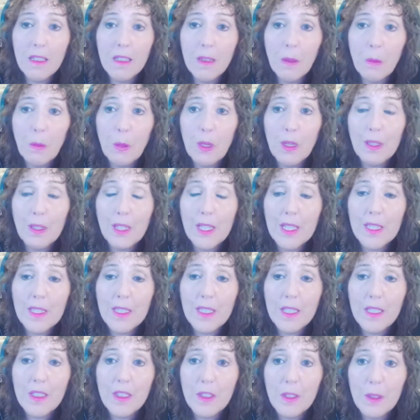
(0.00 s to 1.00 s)
will
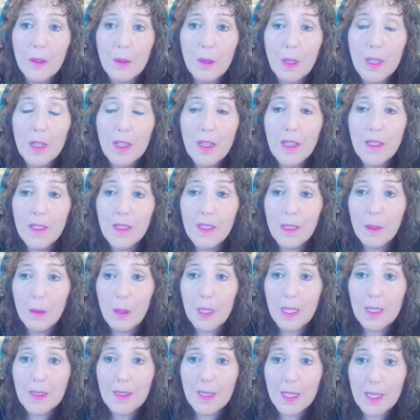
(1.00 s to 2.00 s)
continue to
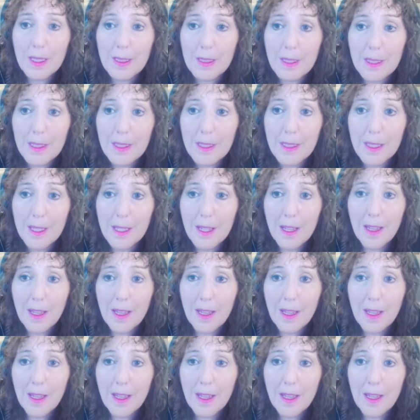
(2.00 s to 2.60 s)
exist.